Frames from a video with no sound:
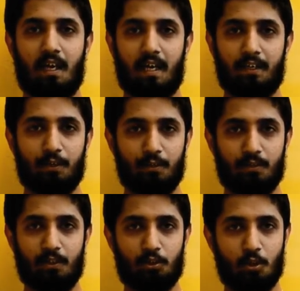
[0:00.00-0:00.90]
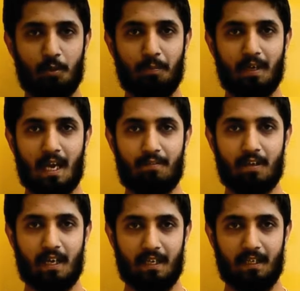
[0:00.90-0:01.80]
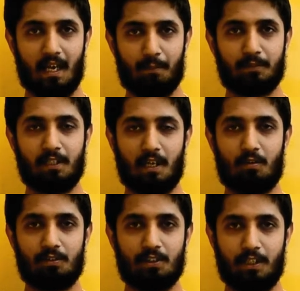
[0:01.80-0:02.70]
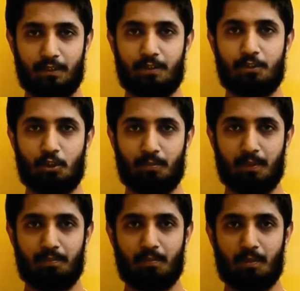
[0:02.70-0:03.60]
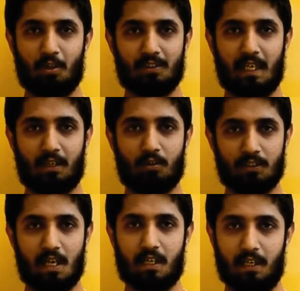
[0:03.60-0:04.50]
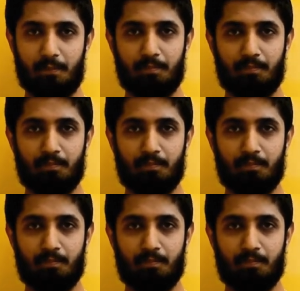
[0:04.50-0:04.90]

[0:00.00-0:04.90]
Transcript: And there shouldn't be having any ups and downs in your resume because that looks ugly.